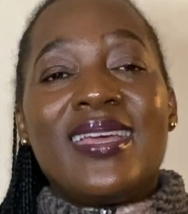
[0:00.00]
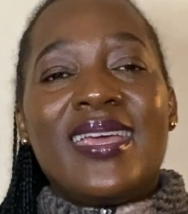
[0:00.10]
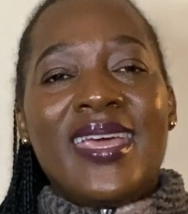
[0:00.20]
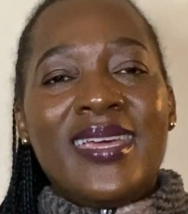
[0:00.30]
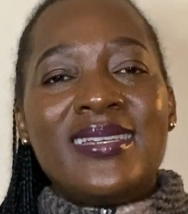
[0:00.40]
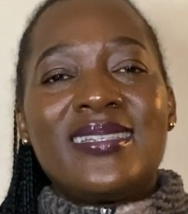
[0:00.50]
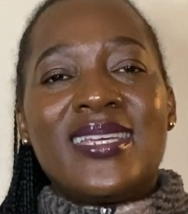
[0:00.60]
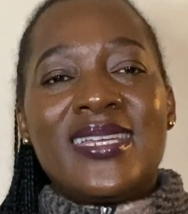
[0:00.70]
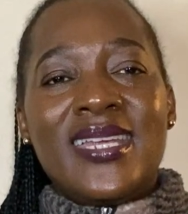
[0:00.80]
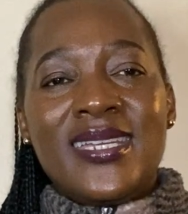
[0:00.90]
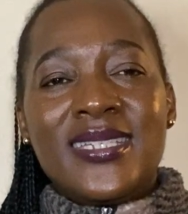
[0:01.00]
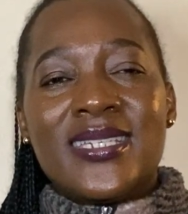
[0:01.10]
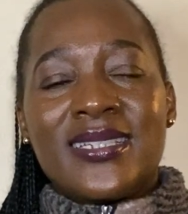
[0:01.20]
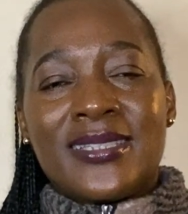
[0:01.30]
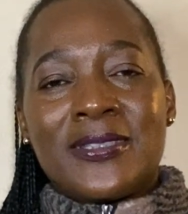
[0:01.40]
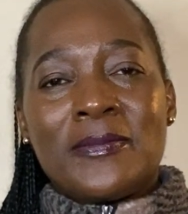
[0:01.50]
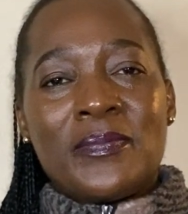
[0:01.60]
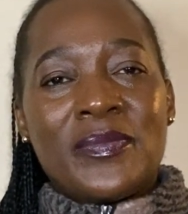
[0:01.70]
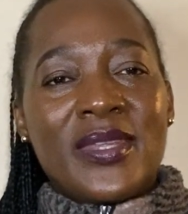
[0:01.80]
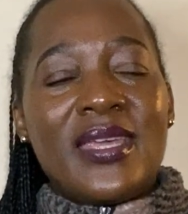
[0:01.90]
and genetics
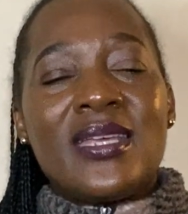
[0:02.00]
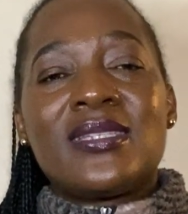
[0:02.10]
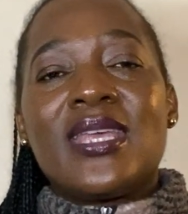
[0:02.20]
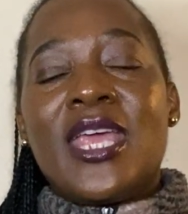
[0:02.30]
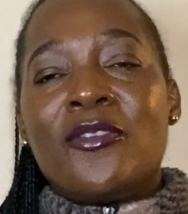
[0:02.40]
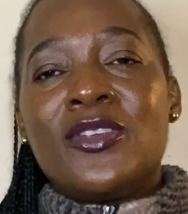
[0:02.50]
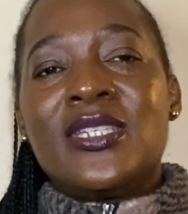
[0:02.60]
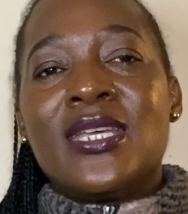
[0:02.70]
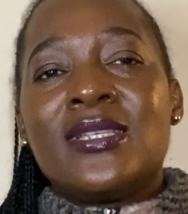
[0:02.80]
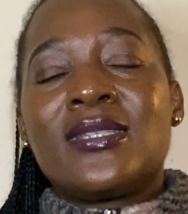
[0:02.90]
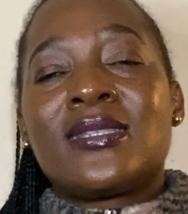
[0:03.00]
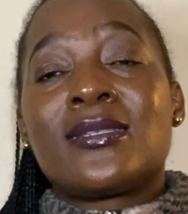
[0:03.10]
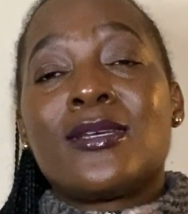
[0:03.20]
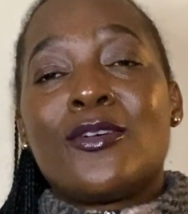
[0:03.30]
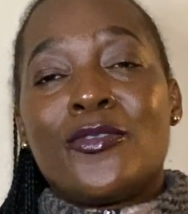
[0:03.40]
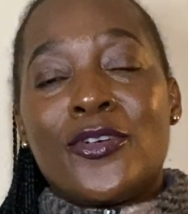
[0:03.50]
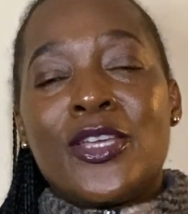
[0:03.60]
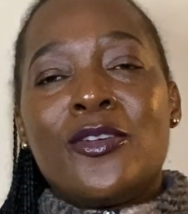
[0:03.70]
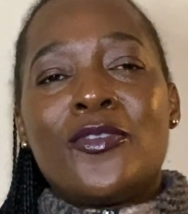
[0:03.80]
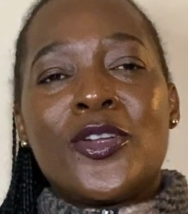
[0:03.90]
as evidence for
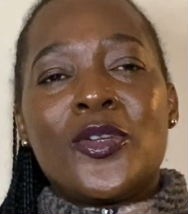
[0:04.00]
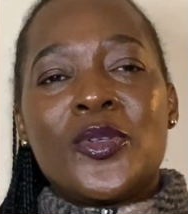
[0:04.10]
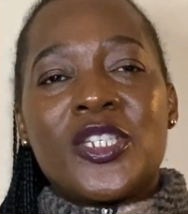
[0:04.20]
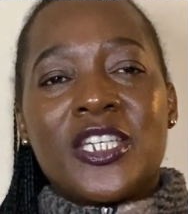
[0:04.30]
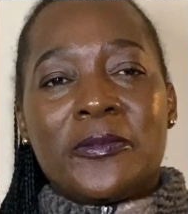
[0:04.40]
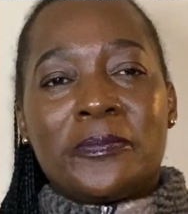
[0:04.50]
evolution.